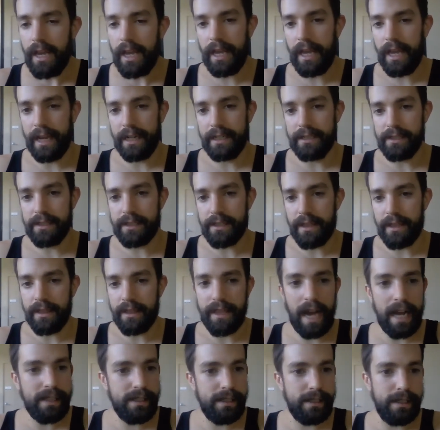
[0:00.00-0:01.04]
And
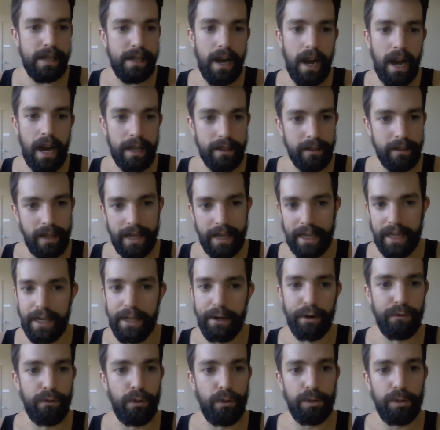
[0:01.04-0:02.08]
that's not like
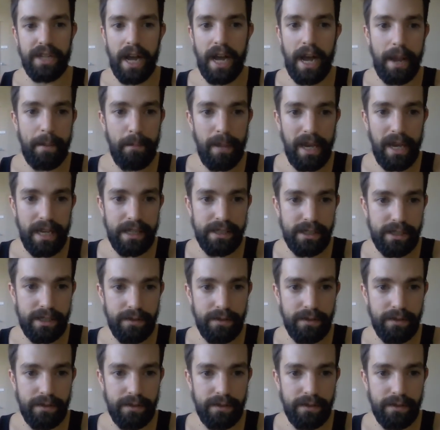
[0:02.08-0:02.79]
interval time based.